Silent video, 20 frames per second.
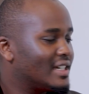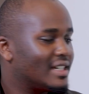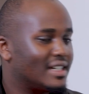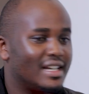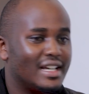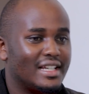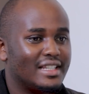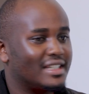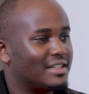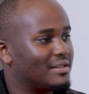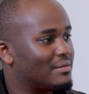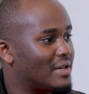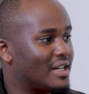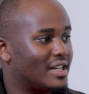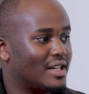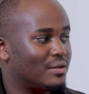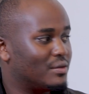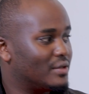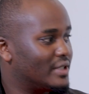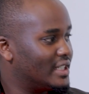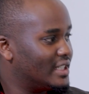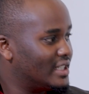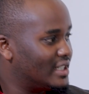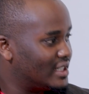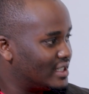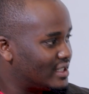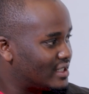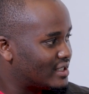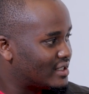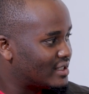Doesn't matter who did
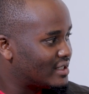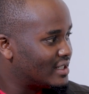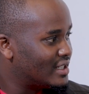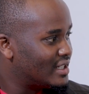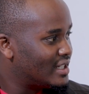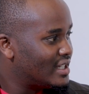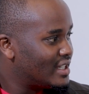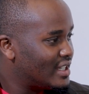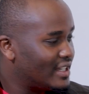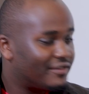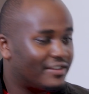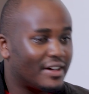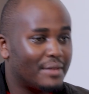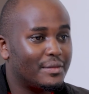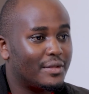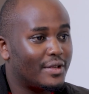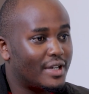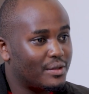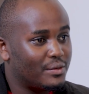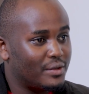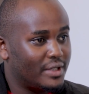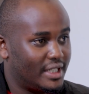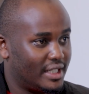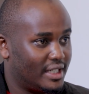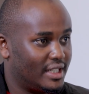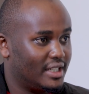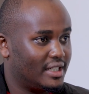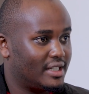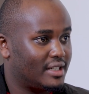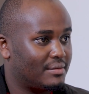it. If I'm the one who
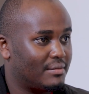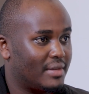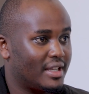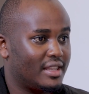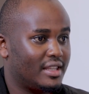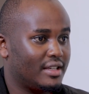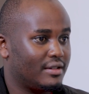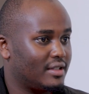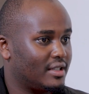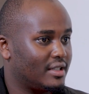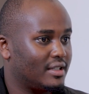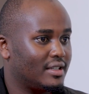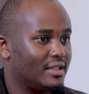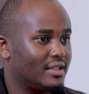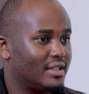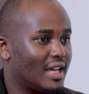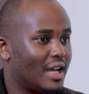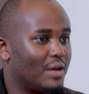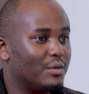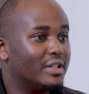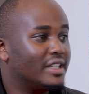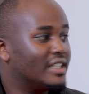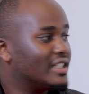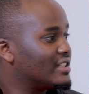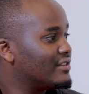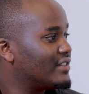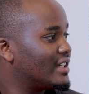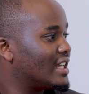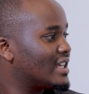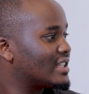did it, by the way, I
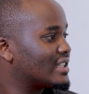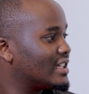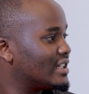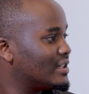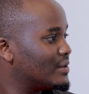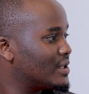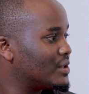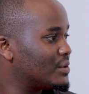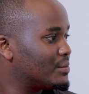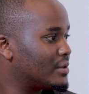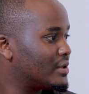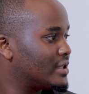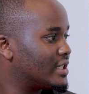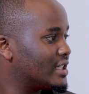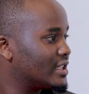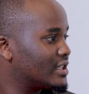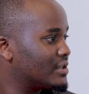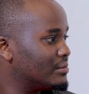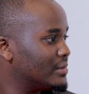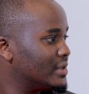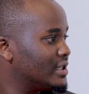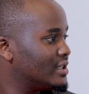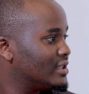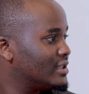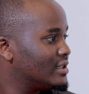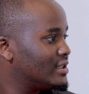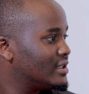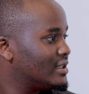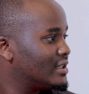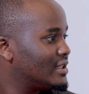wouldn't even ask anyone to protect me.
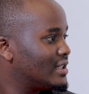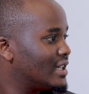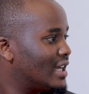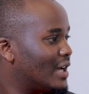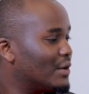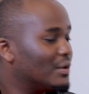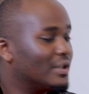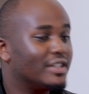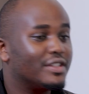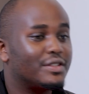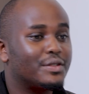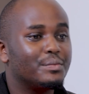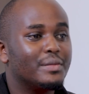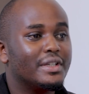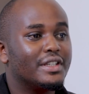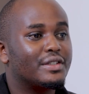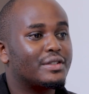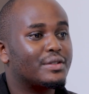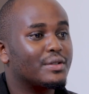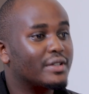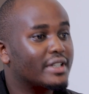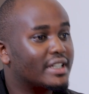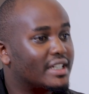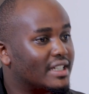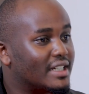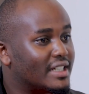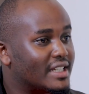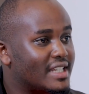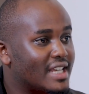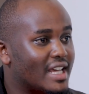I would be so
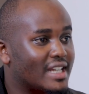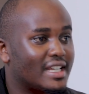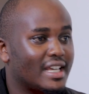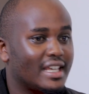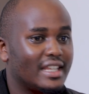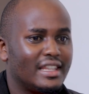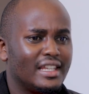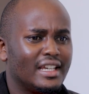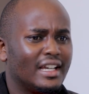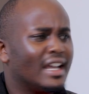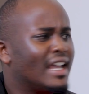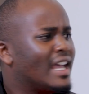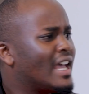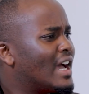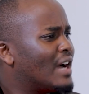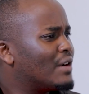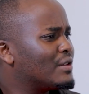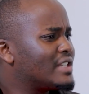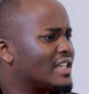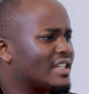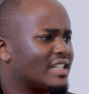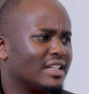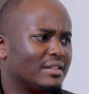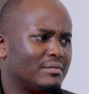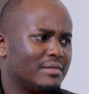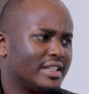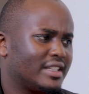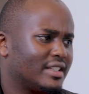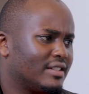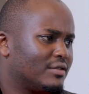guilty that I think I would just take
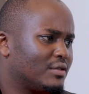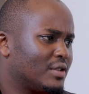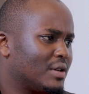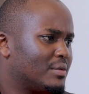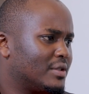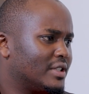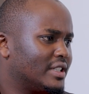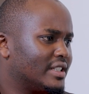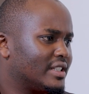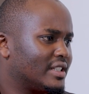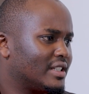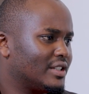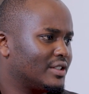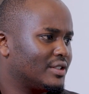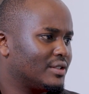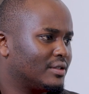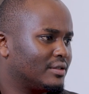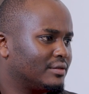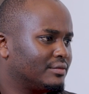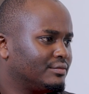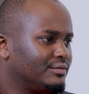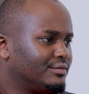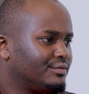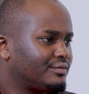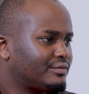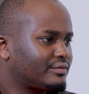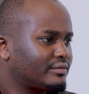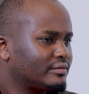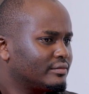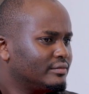myself to a police station.
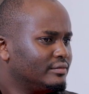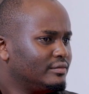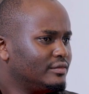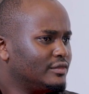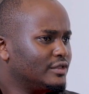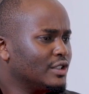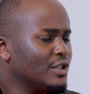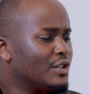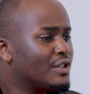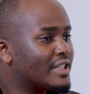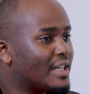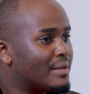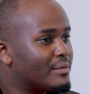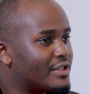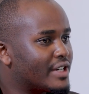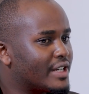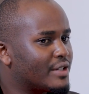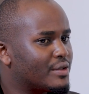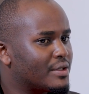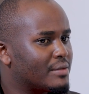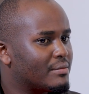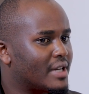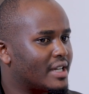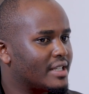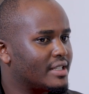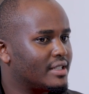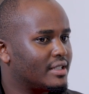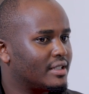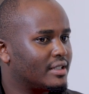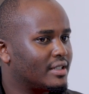And I'm trying to
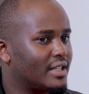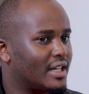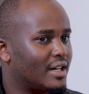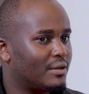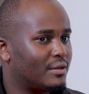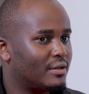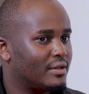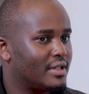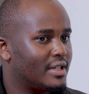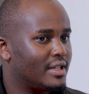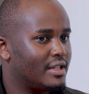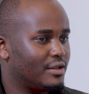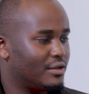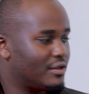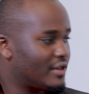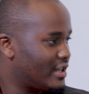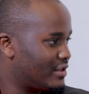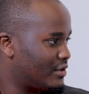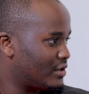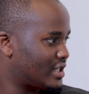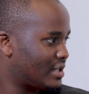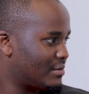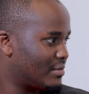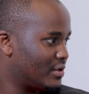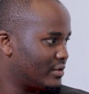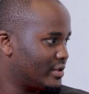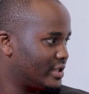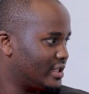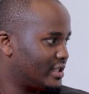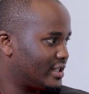imagine now. You know, I thought
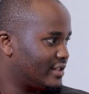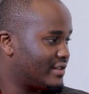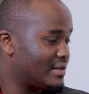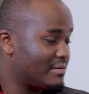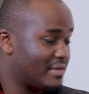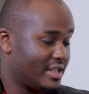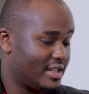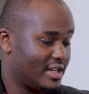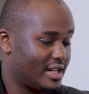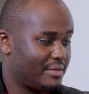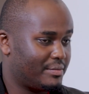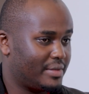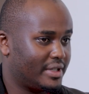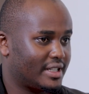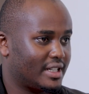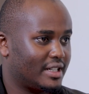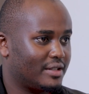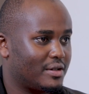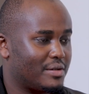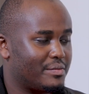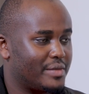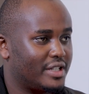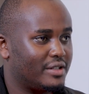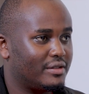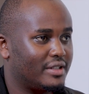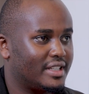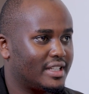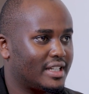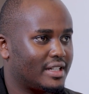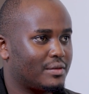about it. Even my therapist will come and
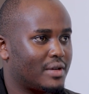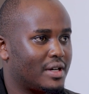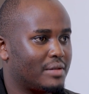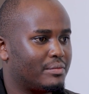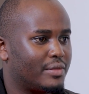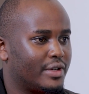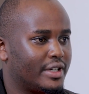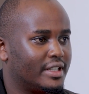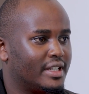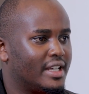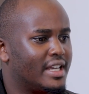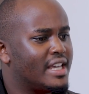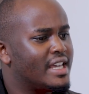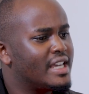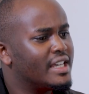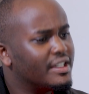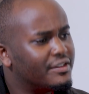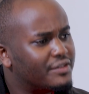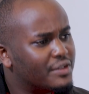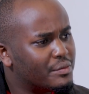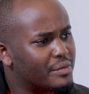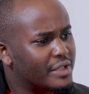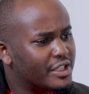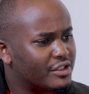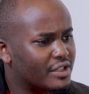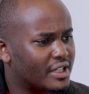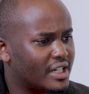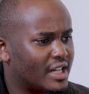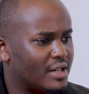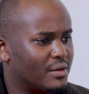release at one point. If you
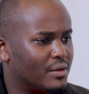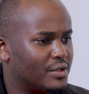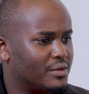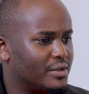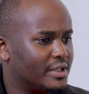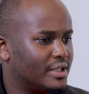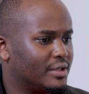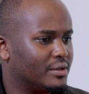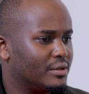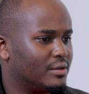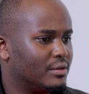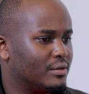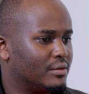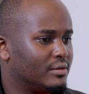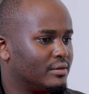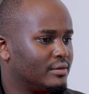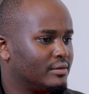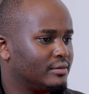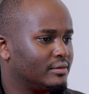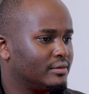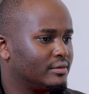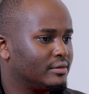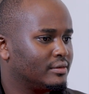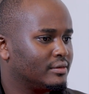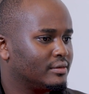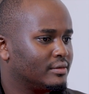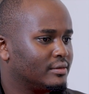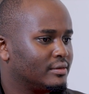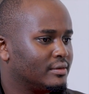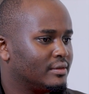meet your dad, what will you do?
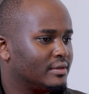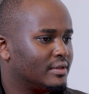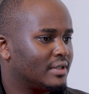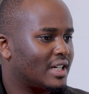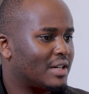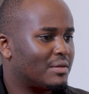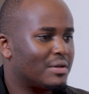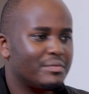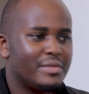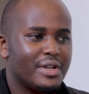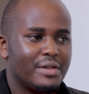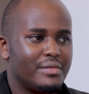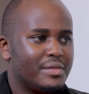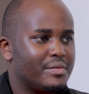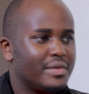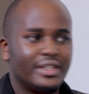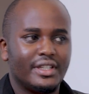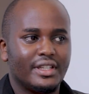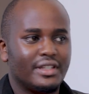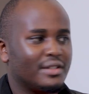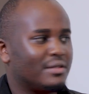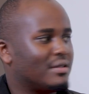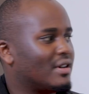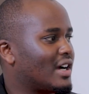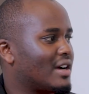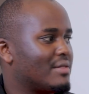Come on, be a missus.